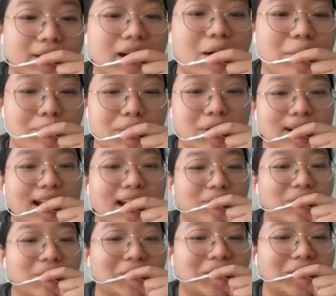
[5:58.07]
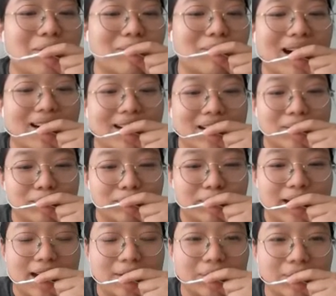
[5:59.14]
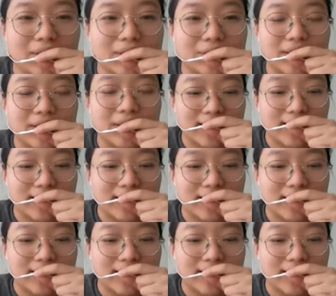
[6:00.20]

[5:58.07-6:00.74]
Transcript: computer language called markup language